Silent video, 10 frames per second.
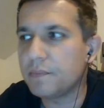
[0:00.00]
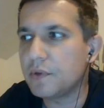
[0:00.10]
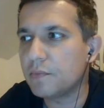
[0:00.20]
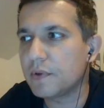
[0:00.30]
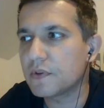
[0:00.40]

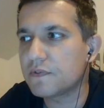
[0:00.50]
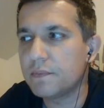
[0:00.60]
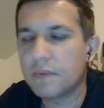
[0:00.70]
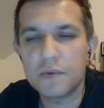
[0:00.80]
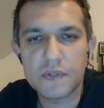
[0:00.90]
pupils
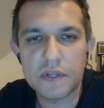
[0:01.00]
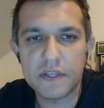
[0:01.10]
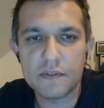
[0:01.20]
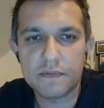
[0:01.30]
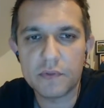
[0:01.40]
from both
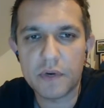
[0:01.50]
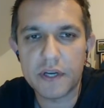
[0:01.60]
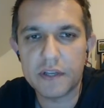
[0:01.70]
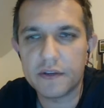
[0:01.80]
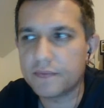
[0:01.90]
sides of the wire.